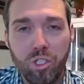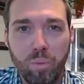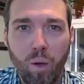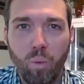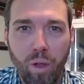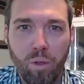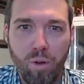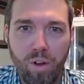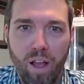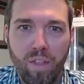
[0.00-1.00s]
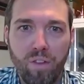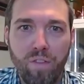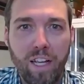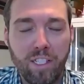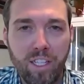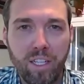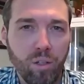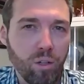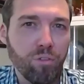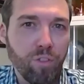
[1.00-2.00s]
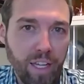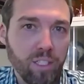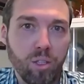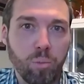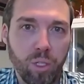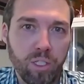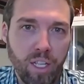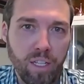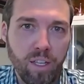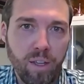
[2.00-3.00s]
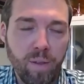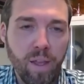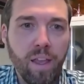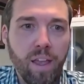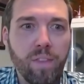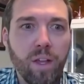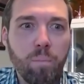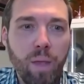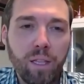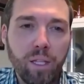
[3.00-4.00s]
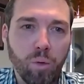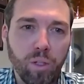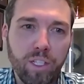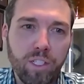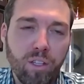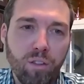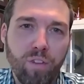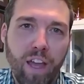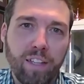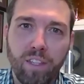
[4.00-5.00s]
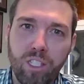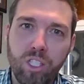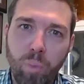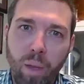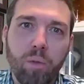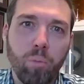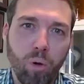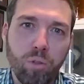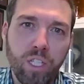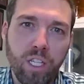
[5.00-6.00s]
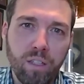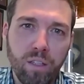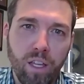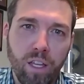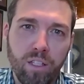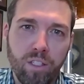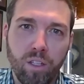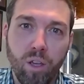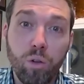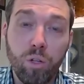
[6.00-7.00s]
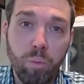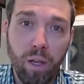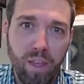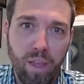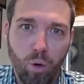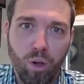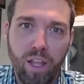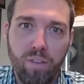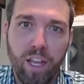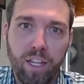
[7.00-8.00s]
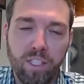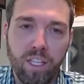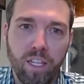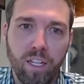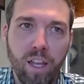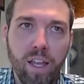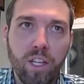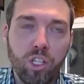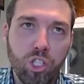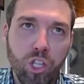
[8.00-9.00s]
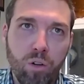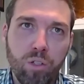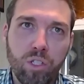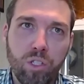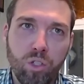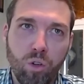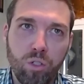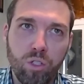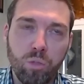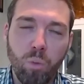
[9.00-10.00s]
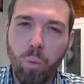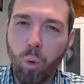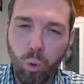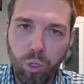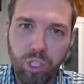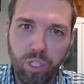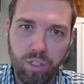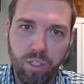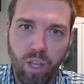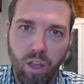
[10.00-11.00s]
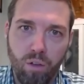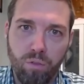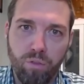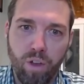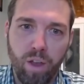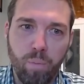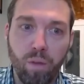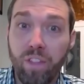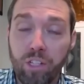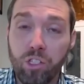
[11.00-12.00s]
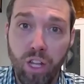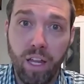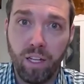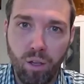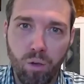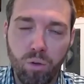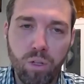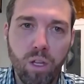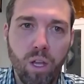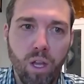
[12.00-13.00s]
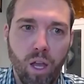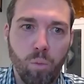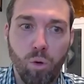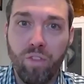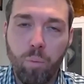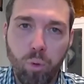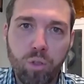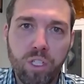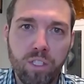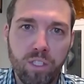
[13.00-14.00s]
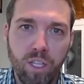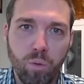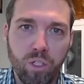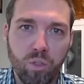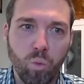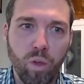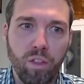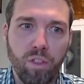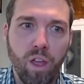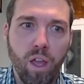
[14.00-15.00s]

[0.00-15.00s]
about whether or not the vaccine could affect the placenta, and that mainly relates to the fact that the spike protein that is encoded by the mRNA vaccine shares certain small portions of that genetic code or of that protein sequence with